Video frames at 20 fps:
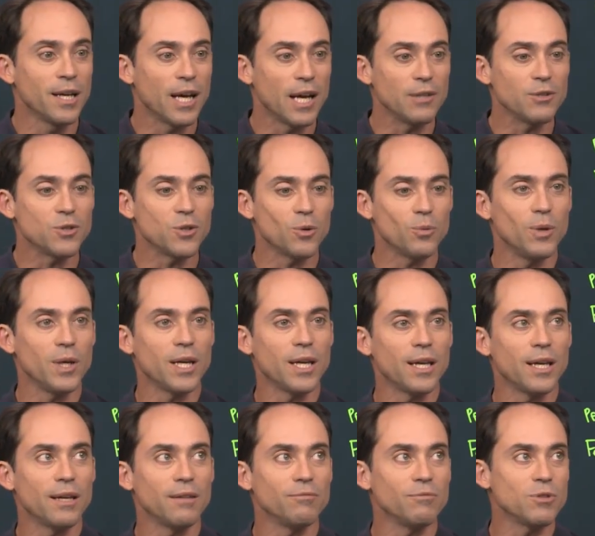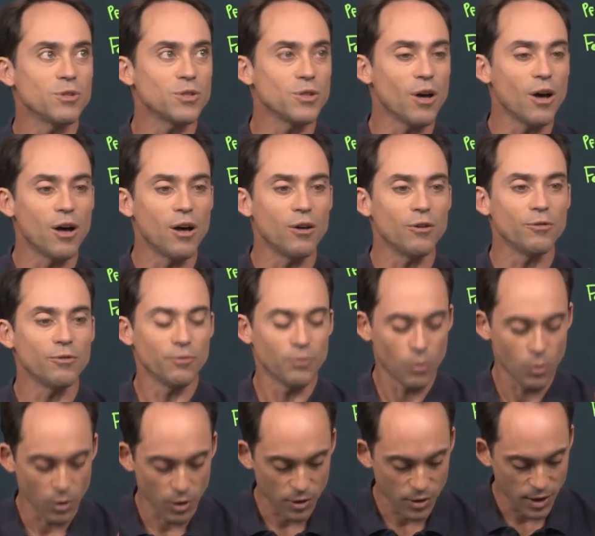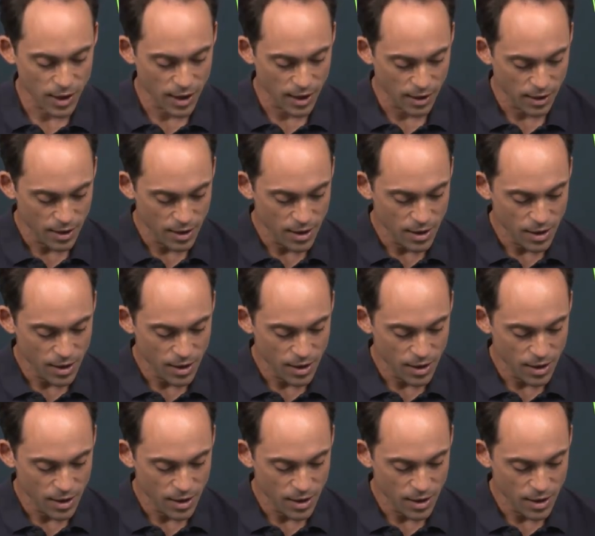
And so we can solve for the,